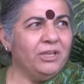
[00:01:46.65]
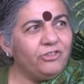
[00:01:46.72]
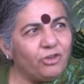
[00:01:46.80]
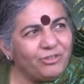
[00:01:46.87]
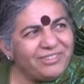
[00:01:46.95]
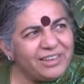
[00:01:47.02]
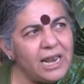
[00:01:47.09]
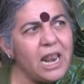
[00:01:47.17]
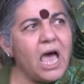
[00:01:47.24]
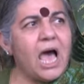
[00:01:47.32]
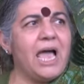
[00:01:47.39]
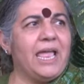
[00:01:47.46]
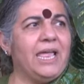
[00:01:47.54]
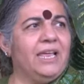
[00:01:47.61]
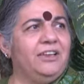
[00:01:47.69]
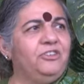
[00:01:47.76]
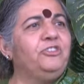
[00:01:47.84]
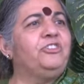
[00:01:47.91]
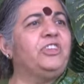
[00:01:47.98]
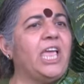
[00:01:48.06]
So it's a lie
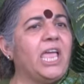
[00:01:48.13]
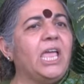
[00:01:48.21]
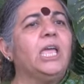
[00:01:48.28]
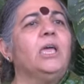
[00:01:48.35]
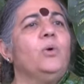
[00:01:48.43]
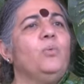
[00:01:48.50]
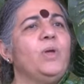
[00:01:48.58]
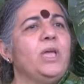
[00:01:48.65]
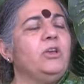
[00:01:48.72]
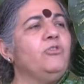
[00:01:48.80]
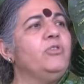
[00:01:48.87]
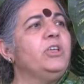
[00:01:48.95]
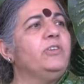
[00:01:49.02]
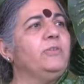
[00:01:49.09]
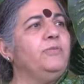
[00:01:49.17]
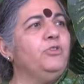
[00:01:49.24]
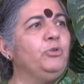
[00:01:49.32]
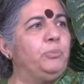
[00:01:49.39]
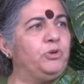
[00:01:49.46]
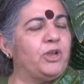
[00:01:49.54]
to say we are increasing
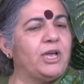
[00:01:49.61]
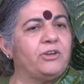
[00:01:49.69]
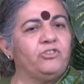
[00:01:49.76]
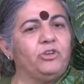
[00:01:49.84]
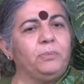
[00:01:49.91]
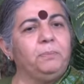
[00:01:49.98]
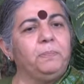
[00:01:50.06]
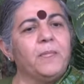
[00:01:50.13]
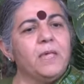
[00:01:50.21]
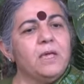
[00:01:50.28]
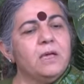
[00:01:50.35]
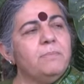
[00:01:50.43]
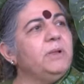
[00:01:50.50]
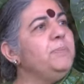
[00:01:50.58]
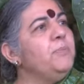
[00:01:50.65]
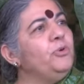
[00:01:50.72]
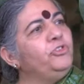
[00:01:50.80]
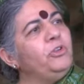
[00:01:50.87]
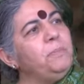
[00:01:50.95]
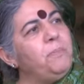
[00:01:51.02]
food production. But
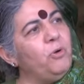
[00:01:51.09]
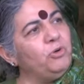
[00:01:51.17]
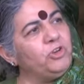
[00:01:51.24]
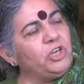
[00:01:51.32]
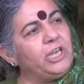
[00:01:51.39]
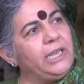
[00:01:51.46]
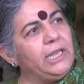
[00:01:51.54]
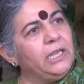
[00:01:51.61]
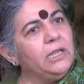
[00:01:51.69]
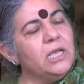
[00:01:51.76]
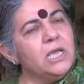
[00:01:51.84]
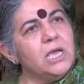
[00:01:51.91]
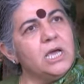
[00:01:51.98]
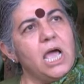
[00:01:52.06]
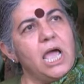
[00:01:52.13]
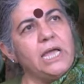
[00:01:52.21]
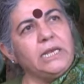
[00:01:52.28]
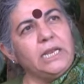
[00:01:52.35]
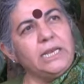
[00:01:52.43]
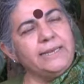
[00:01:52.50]
most importantly,
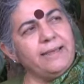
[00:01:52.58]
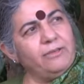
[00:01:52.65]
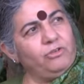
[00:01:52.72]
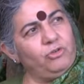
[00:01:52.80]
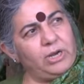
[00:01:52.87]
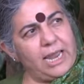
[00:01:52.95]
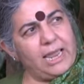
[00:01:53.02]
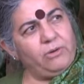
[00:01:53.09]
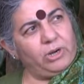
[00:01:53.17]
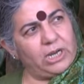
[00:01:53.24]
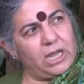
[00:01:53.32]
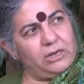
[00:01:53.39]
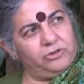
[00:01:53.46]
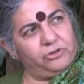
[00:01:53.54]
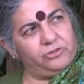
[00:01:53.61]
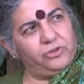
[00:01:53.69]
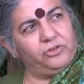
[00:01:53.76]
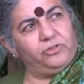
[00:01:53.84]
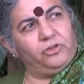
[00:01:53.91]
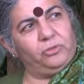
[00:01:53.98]
an industrial agriculture
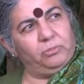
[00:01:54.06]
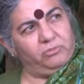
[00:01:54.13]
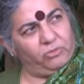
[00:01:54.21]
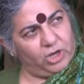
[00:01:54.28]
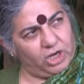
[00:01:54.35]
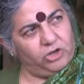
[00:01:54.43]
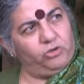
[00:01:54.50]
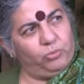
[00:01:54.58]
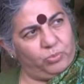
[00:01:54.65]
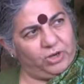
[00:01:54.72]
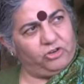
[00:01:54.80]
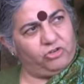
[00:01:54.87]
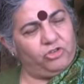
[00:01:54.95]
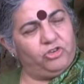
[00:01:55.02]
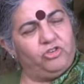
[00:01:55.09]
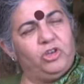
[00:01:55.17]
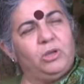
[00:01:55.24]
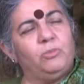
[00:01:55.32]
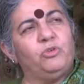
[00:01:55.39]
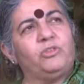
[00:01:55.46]
system into which the
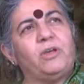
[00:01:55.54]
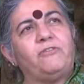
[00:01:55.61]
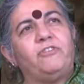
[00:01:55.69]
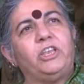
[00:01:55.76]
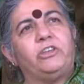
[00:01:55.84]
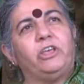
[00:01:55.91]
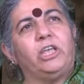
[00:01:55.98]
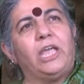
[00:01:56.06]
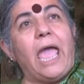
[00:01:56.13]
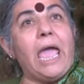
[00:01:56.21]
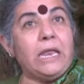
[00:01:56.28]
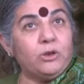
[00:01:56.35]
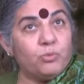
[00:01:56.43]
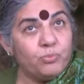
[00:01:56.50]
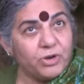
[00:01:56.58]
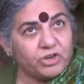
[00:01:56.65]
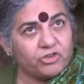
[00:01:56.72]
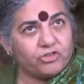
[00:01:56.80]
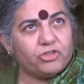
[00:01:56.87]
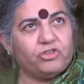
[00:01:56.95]
GMOs are fitting and
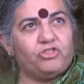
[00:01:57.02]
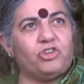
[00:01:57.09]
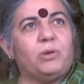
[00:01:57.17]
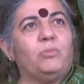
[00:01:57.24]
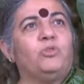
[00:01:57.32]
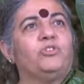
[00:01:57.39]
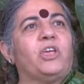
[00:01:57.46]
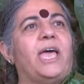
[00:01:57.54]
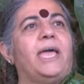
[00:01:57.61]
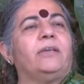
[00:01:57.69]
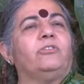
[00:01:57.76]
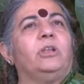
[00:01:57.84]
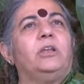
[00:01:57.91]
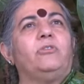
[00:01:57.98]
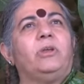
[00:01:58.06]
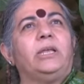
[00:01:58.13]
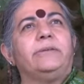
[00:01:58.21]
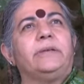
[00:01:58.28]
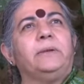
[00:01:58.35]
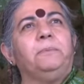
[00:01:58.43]
which the GMOs are
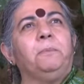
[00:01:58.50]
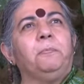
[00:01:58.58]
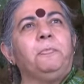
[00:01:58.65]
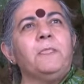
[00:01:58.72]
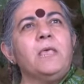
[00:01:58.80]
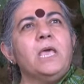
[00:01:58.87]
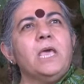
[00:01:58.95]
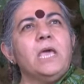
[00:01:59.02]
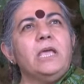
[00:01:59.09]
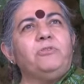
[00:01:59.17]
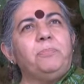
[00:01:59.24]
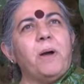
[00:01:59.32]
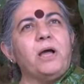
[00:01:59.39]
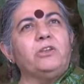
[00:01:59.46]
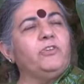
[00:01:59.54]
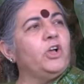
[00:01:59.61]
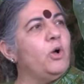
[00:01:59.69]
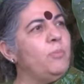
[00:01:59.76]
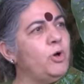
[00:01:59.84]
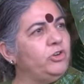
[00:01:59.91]
accelerating is part of
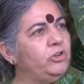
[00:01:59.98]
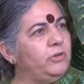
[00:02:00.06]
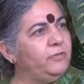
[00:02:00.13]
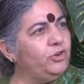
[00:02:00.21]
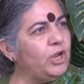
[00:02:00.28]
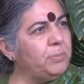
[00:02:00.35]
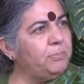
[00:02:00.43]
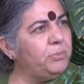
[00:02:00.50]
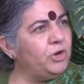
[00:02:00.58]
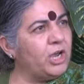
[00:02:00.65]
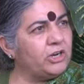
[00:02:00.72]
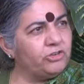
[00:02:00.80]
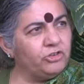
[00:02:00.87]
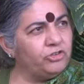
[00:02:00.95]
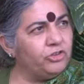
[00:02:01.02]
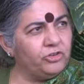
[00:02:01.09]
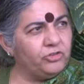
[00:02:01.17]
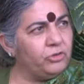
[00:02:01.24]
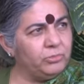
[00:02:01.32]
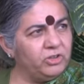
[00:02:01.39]
a commodity production
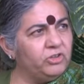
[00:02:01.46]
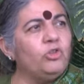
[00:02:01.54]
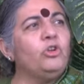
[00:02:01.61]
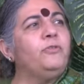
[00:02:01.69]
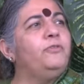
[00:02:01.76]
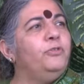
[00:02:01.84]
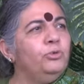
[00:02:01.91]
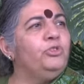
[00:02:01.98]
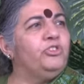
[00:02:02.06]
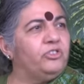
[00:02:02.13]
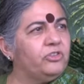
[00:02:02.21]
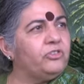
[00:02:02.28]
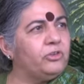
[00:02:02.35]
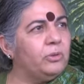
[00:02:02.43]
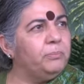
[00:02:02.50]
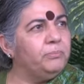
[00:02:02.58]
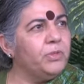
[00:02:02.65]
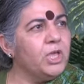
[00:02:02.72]
system. It's not a food system.